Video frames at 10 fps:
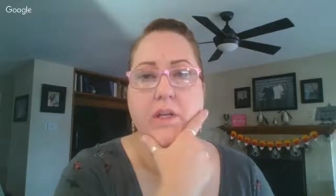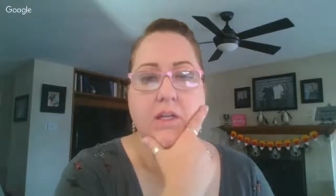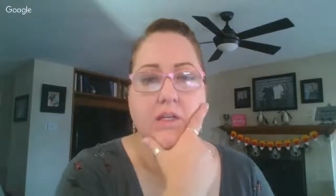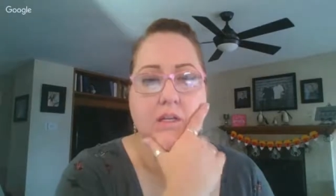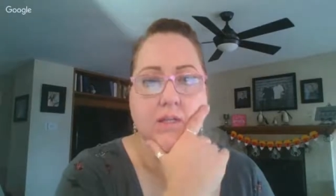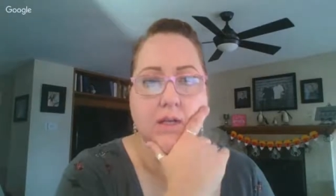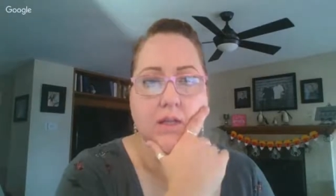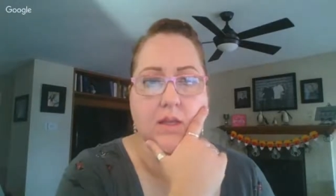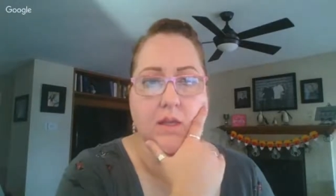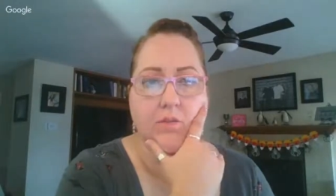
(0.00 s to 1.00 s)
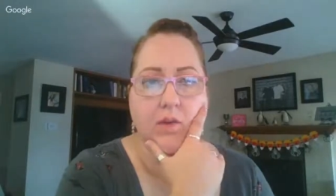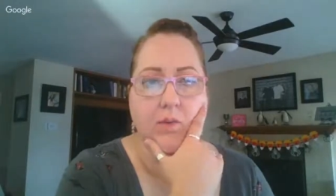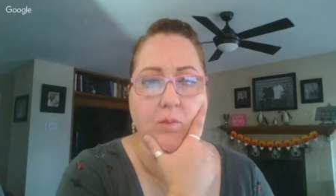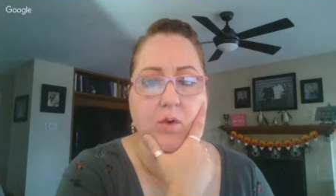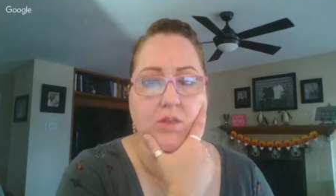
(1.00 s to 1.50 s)
and he did say that if he
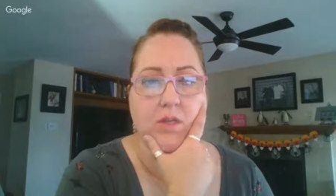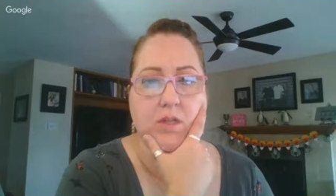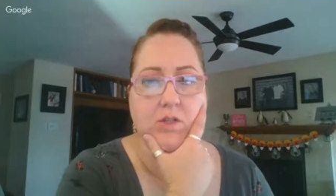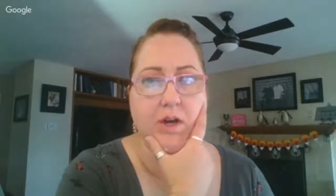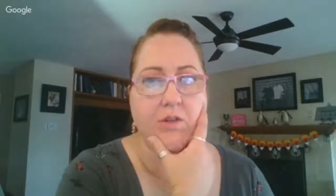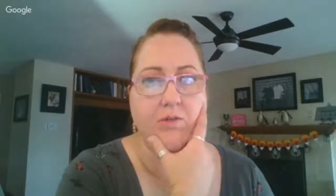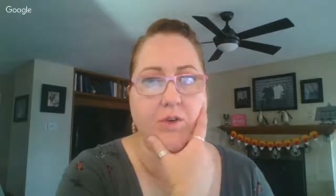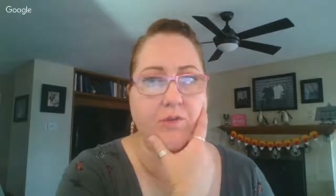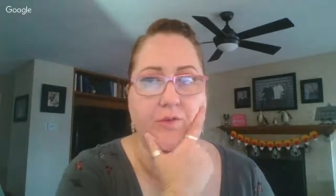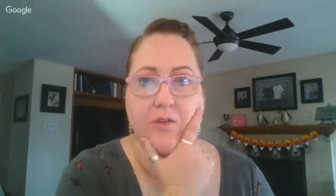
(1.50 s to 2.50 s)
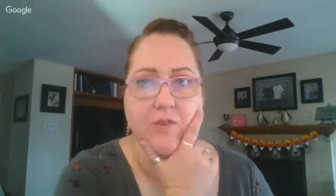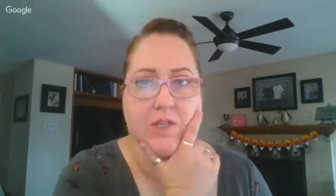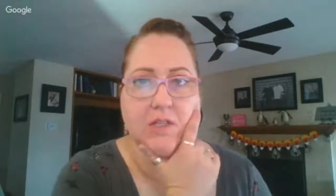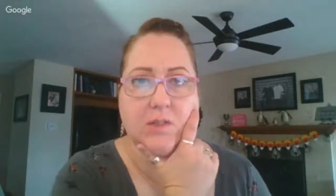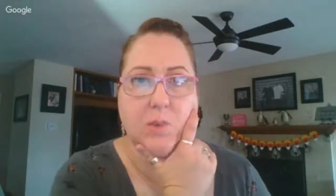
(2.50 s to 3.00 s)
was going to try to fill
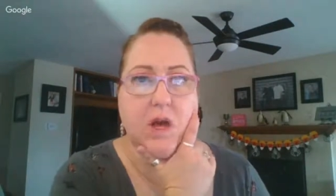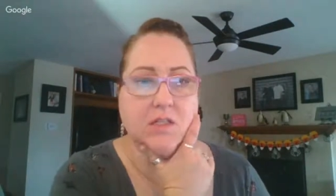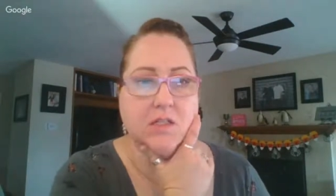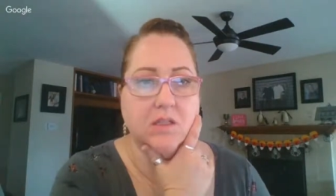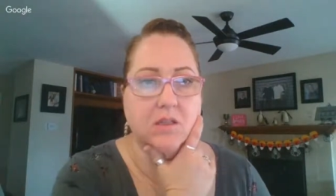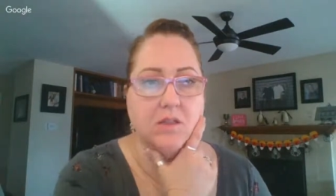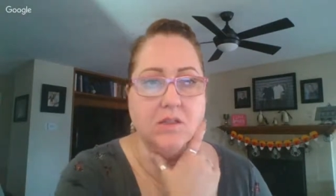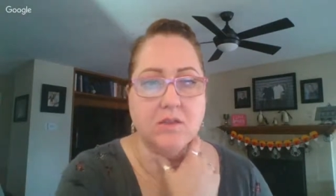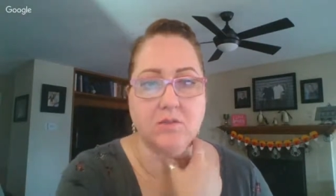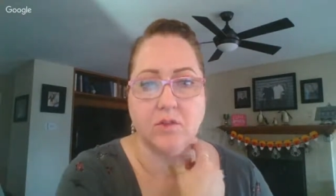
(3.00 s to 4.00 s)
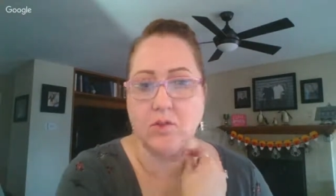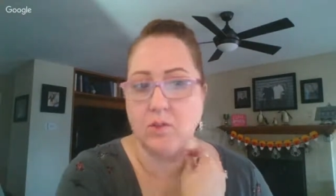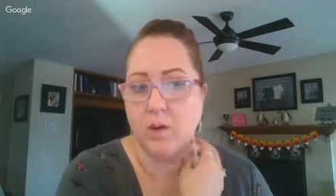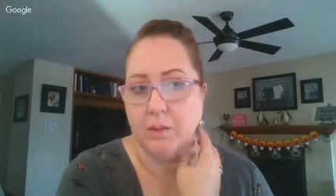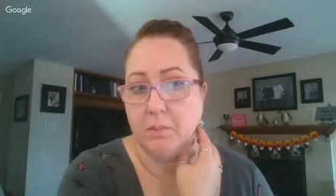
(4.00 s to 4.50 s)
15 spots, he needed to interview
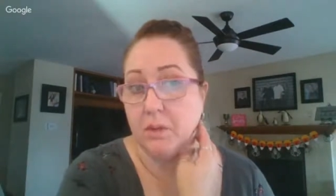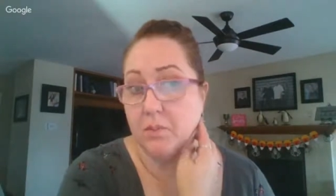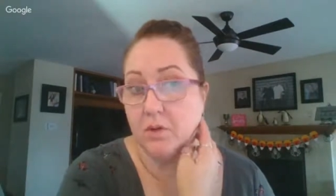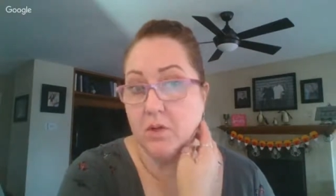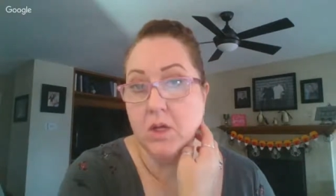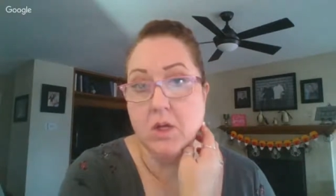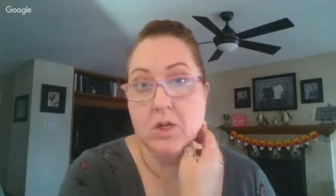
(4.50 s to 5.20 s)
20 people.